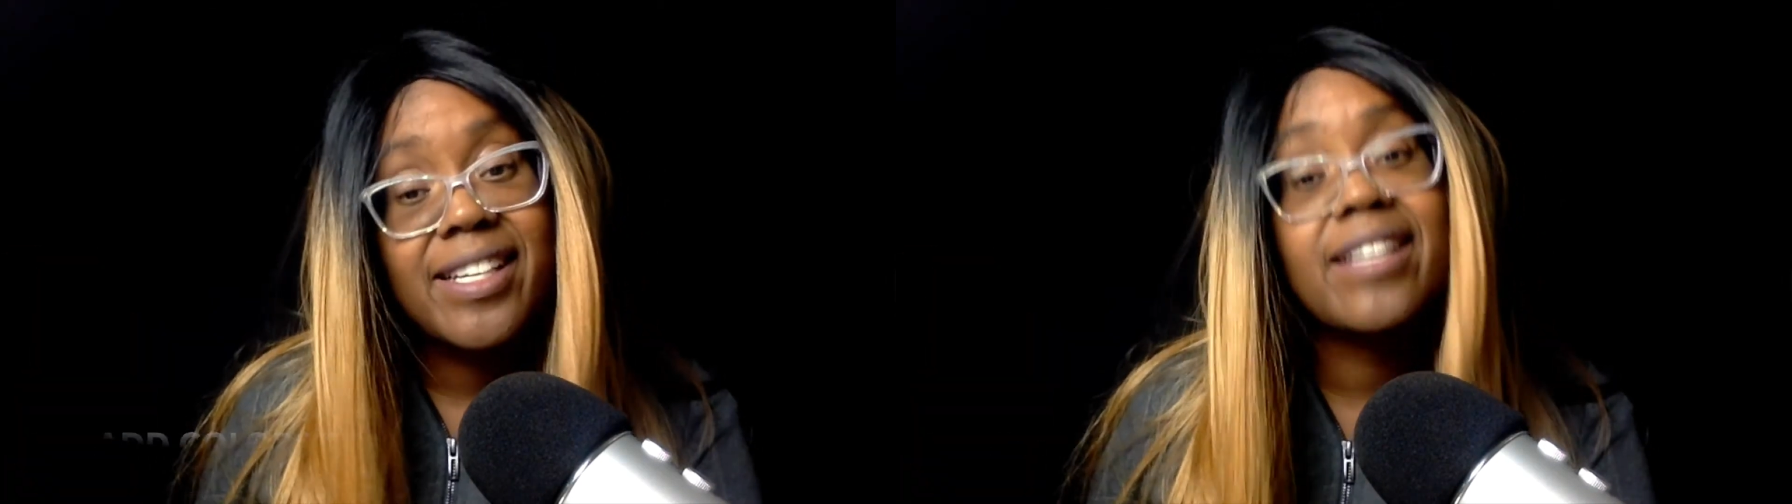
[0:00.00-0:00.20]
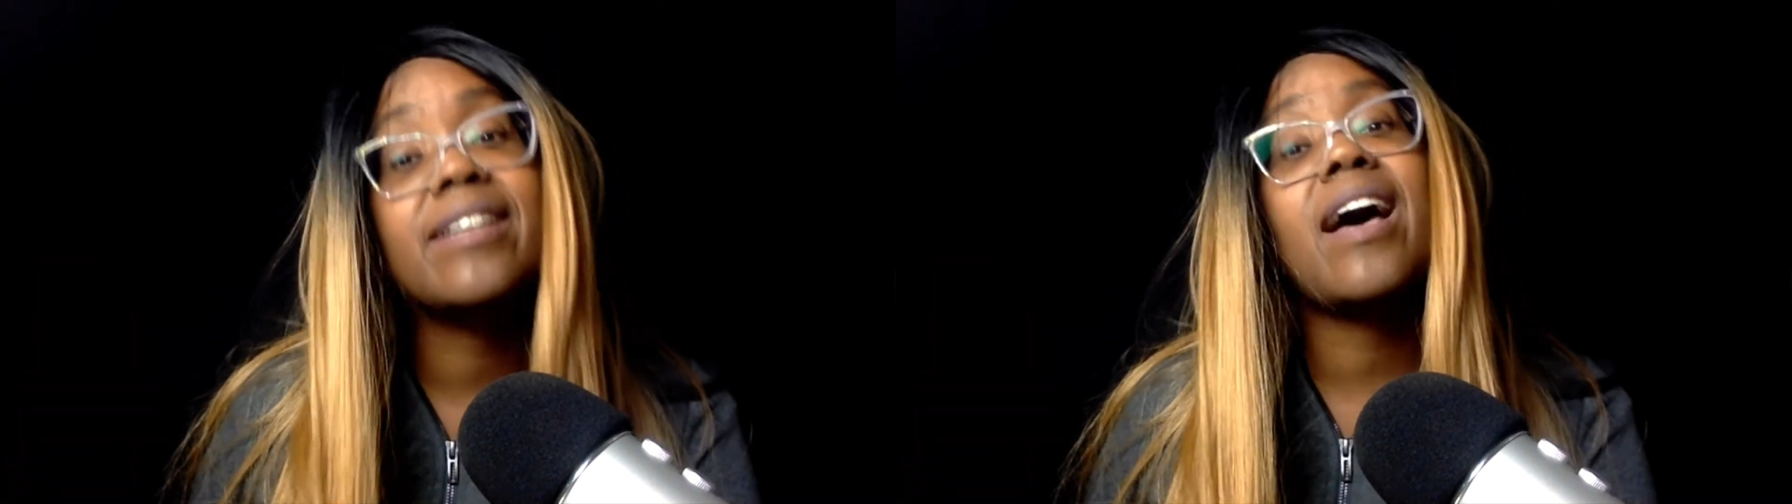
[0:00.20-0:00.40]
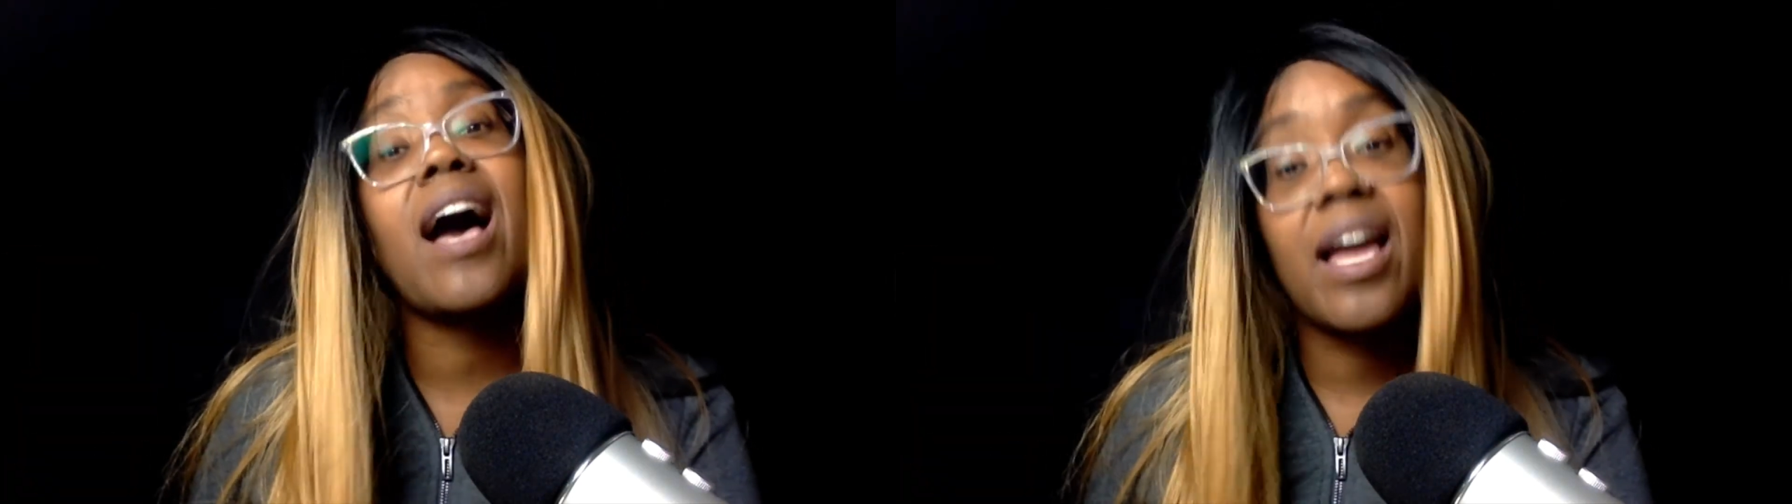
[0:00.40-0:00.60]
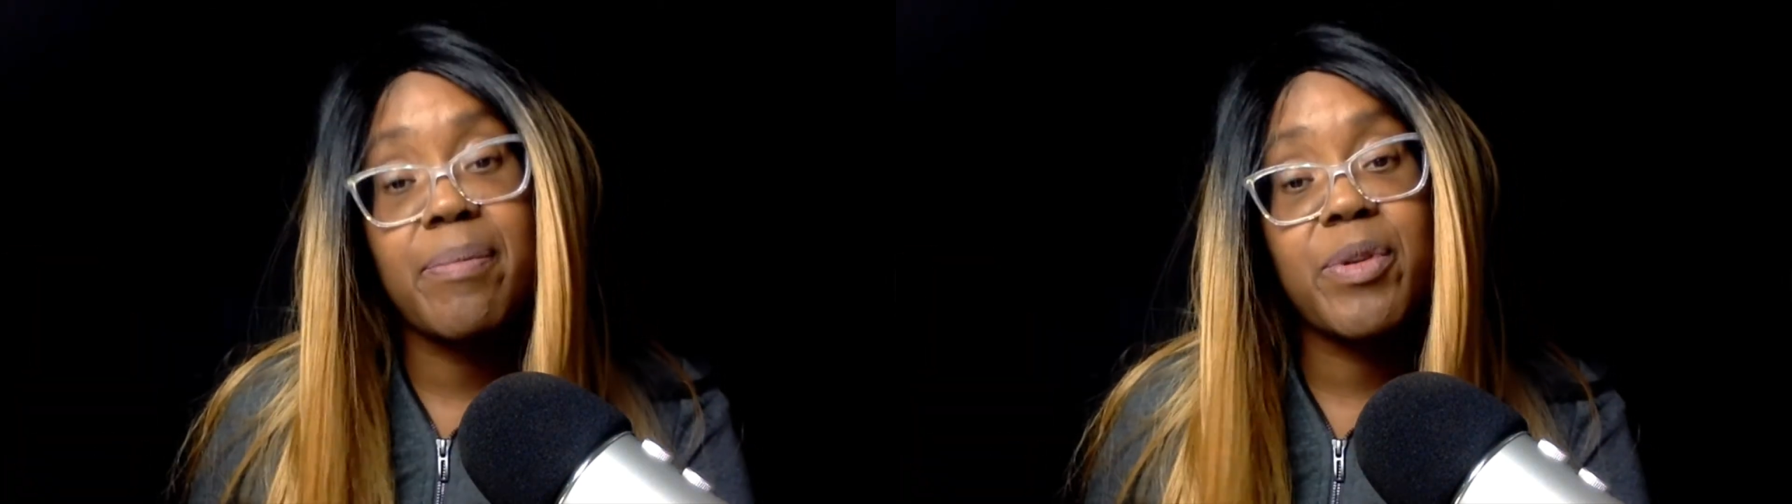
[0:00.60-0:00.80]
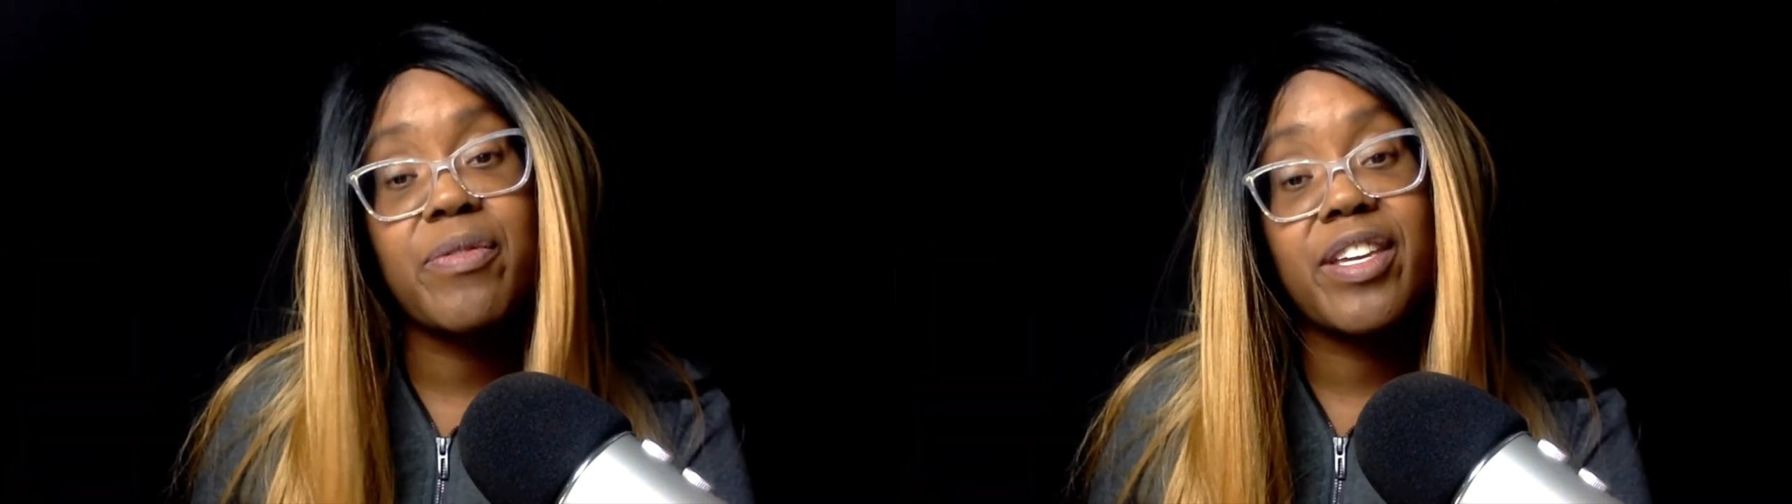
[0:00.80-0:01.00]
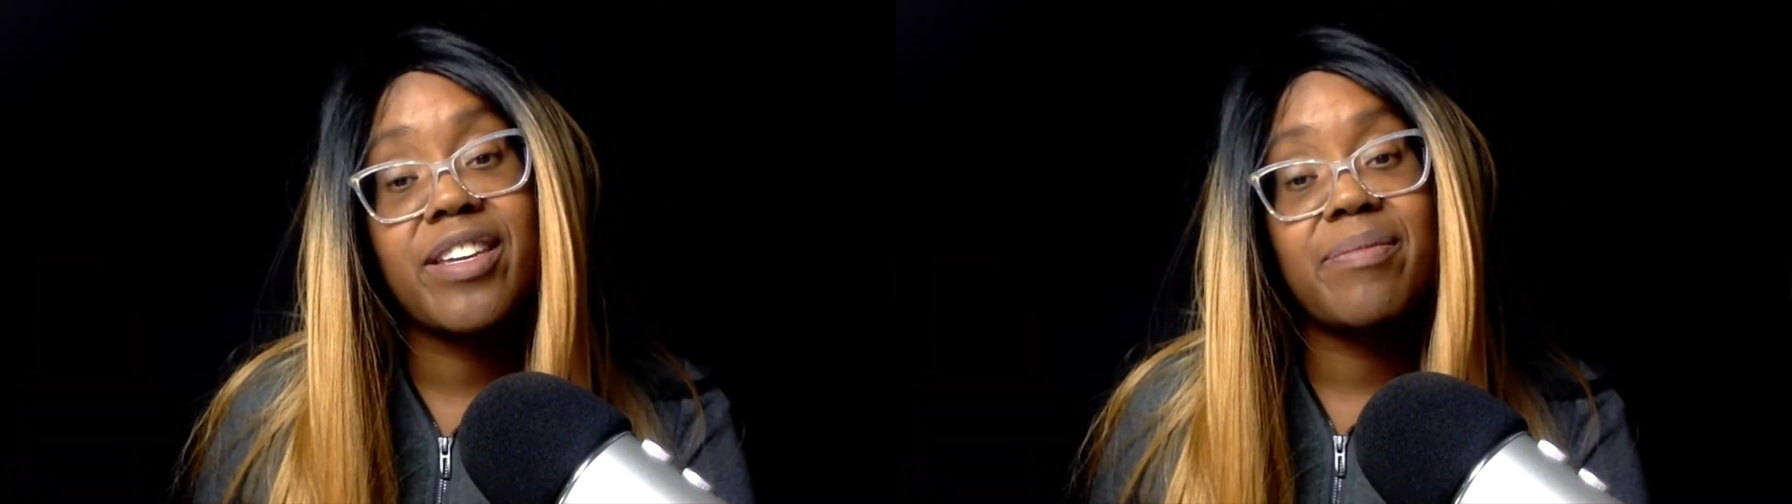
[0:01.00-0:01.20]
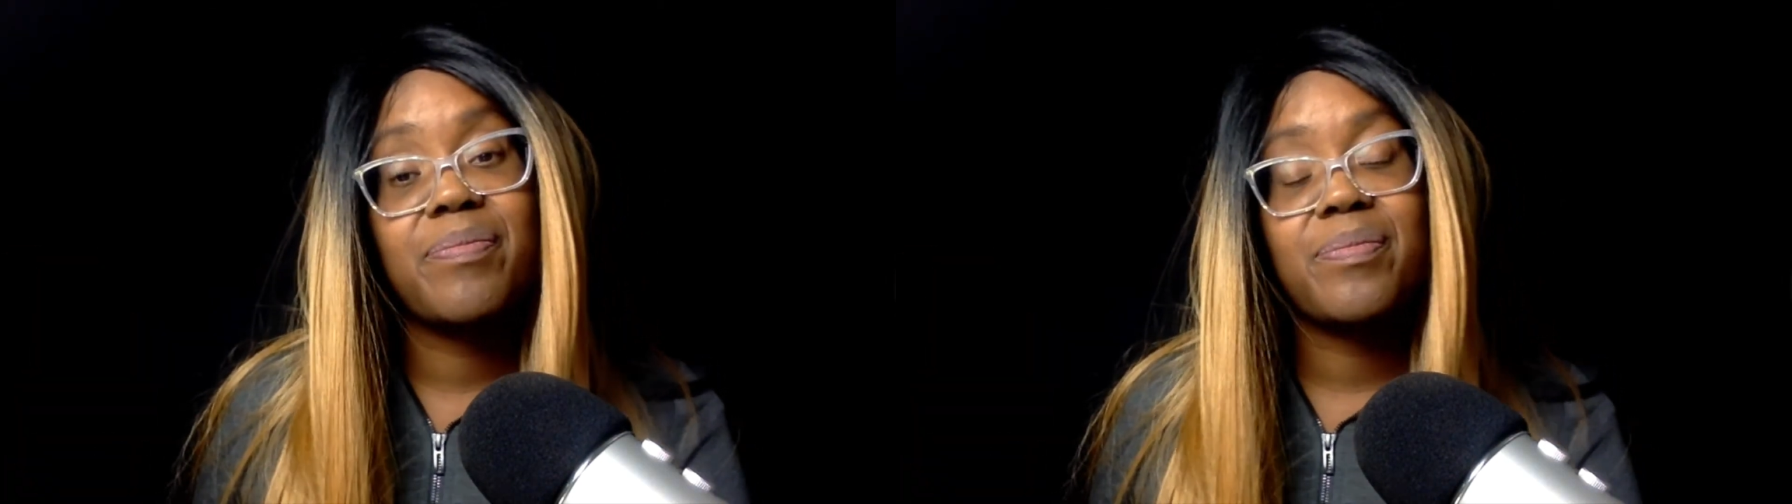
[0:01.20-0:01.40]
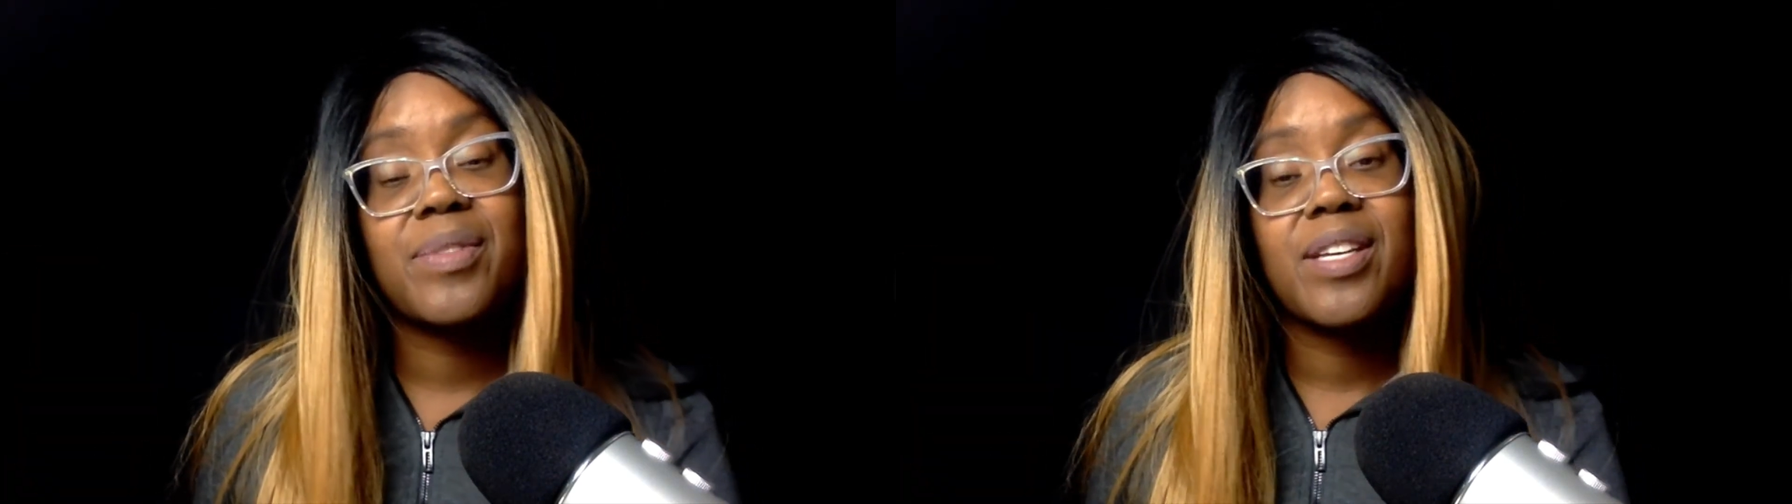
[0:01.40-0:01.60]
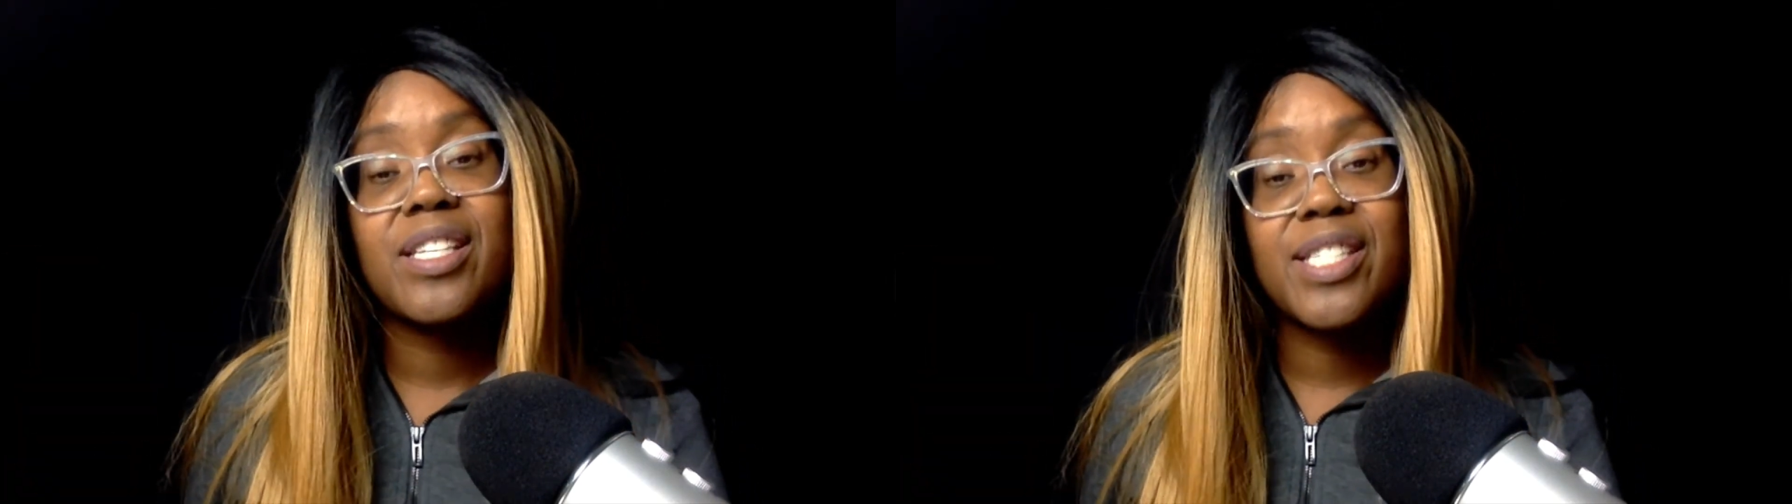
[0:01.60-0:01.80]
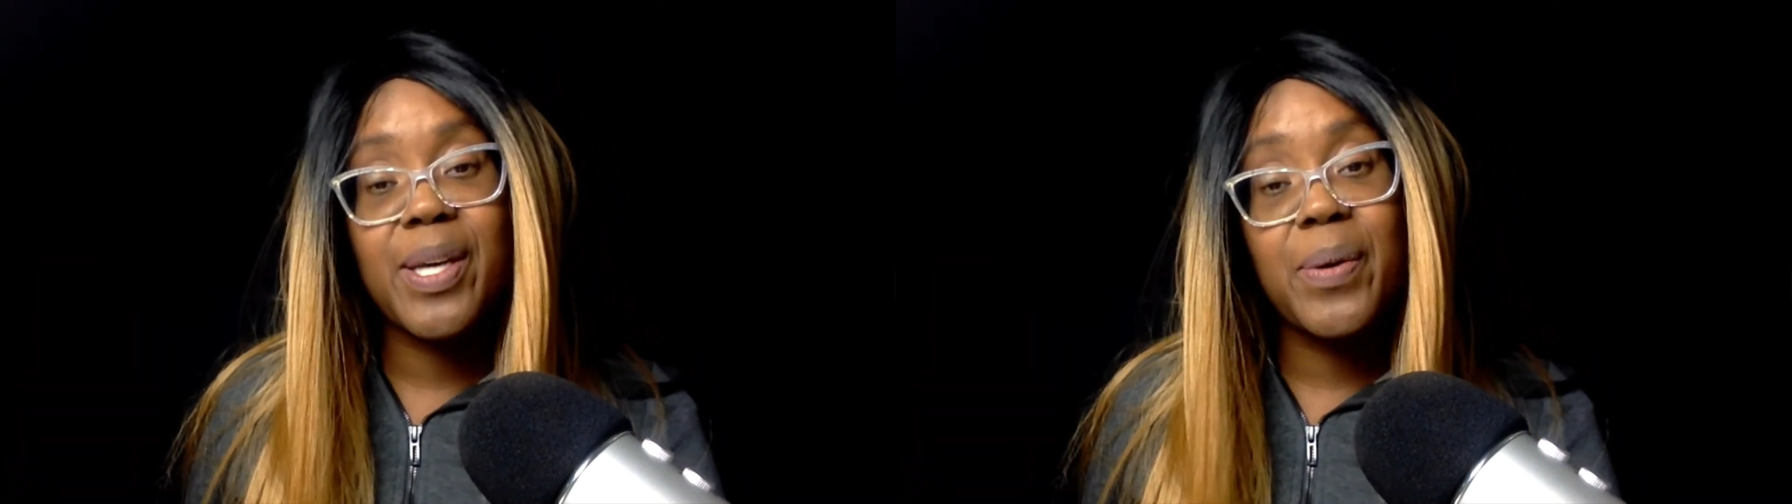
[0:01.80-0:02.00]
in iMovie.
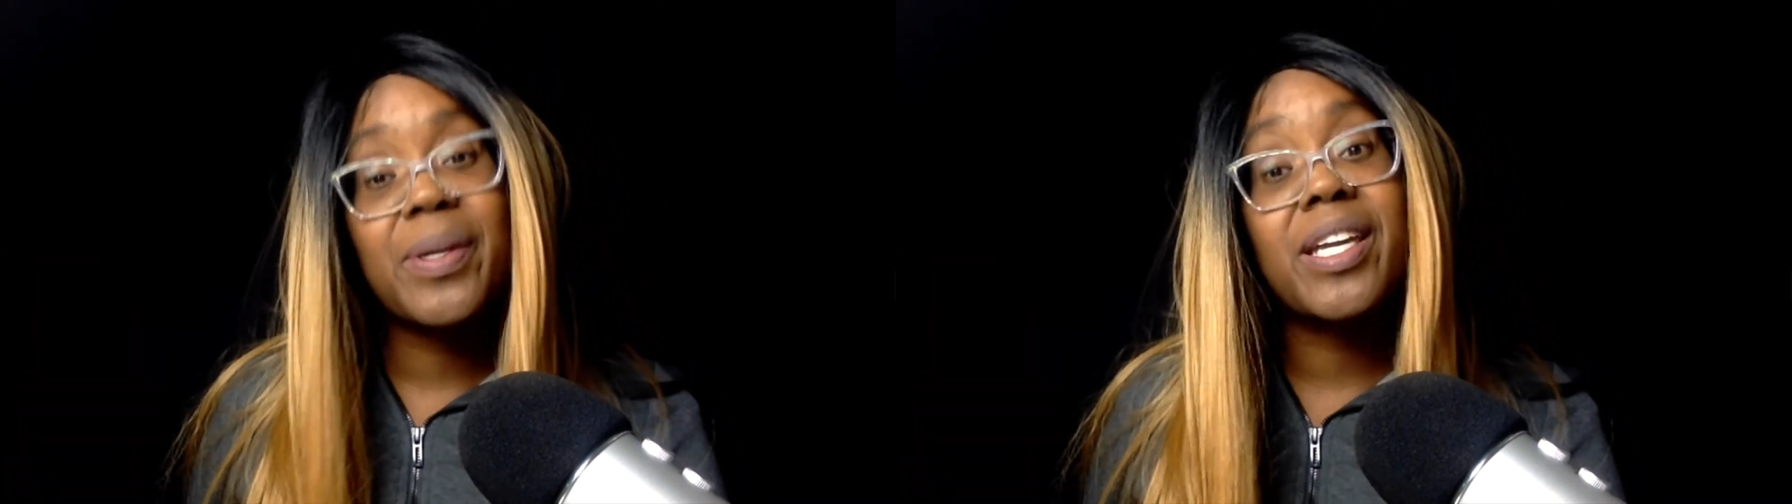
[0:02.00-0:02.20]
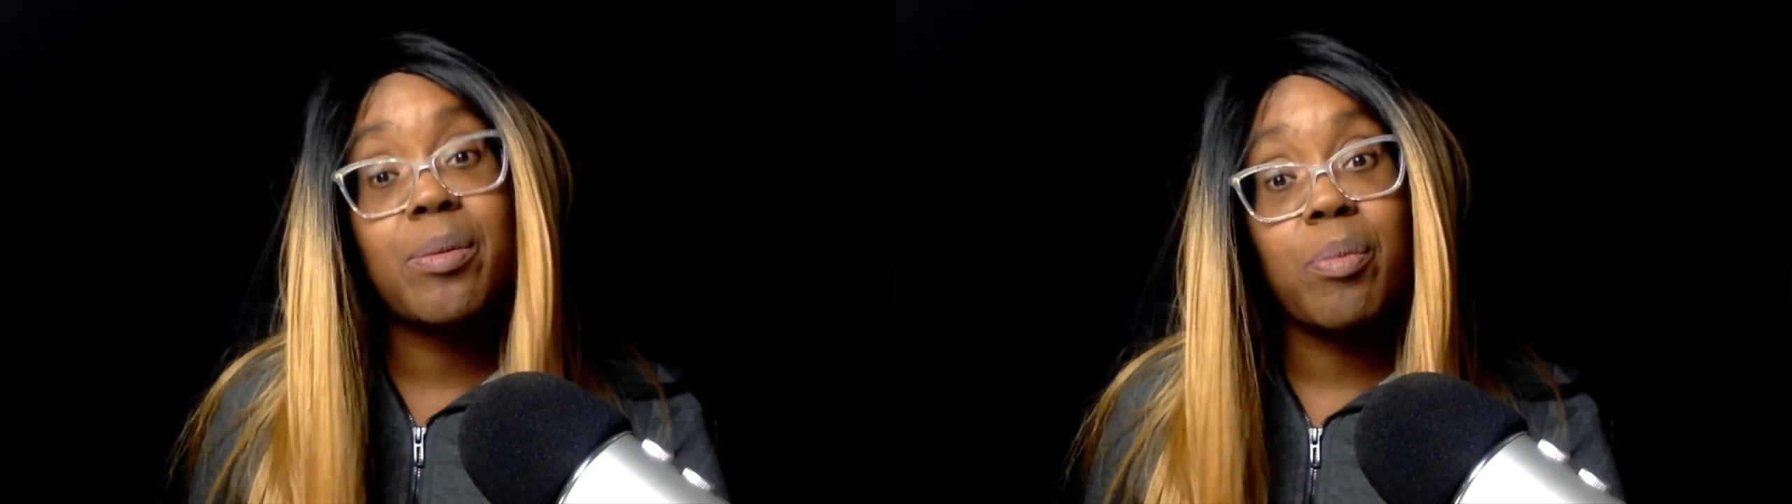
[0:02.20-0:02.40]
So keep